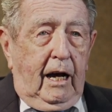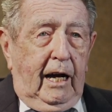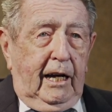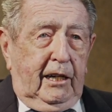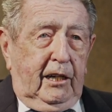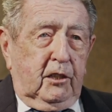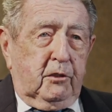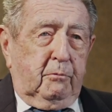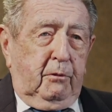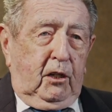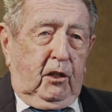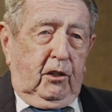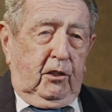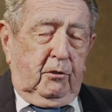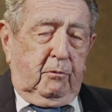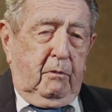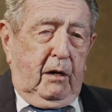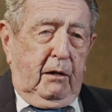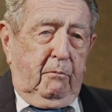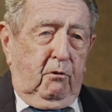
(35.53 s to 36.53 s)
I guess
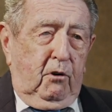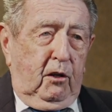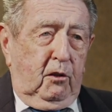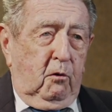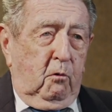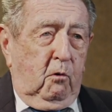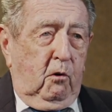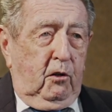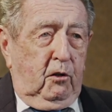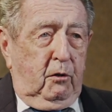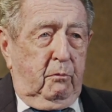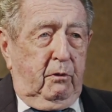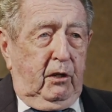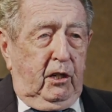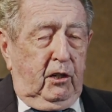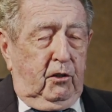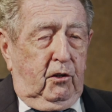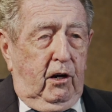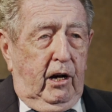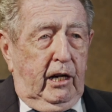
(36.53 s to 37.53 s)
because my brother wanted to
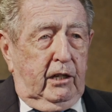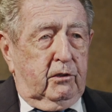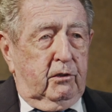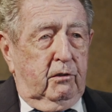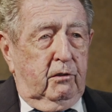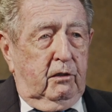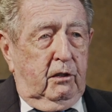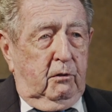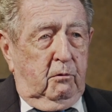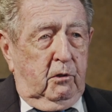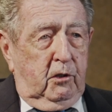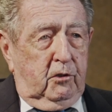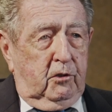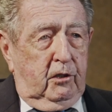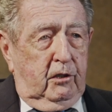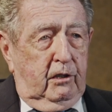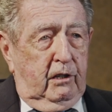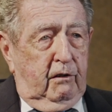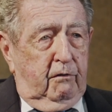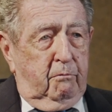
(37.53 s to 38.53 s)
be a doctor and there
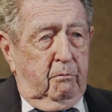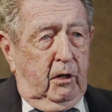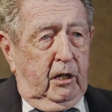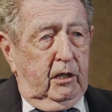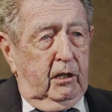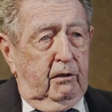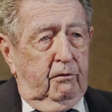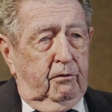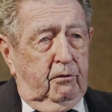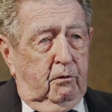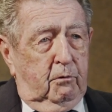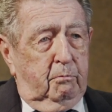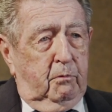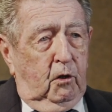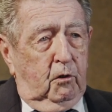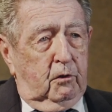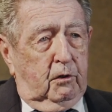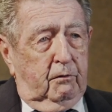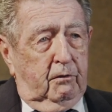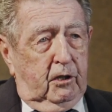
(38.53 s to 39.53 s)
wasn't enough money for
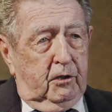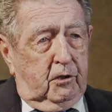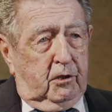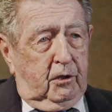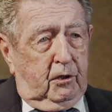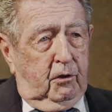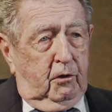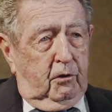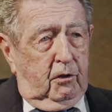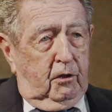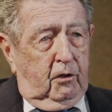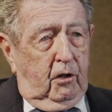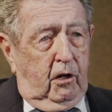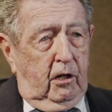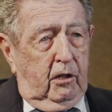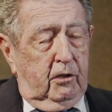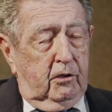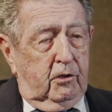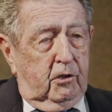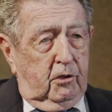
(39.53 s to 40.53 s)
both of us to go to
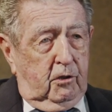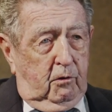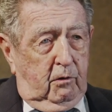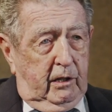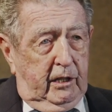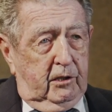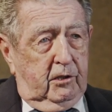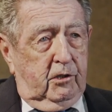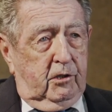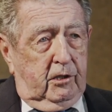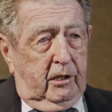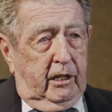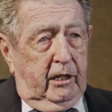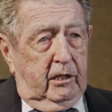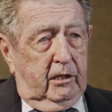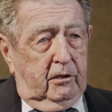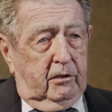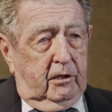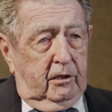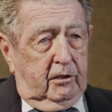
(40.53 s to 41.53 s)
college, so I
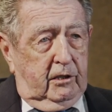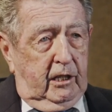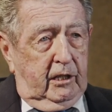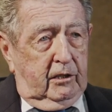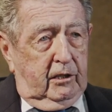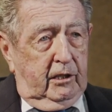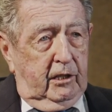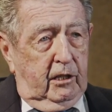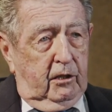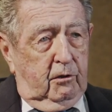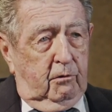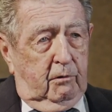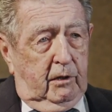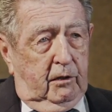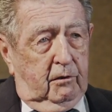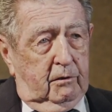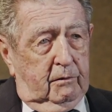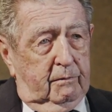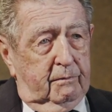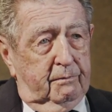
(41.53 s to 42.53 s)
decided to take the other
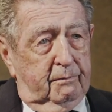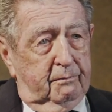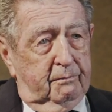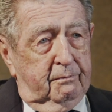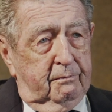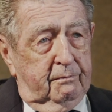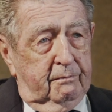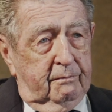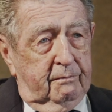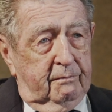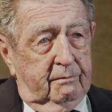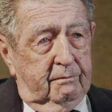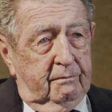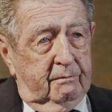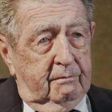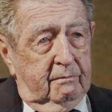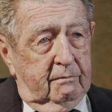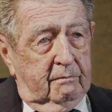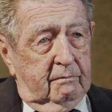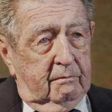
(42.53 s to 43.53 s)
route. Interesting.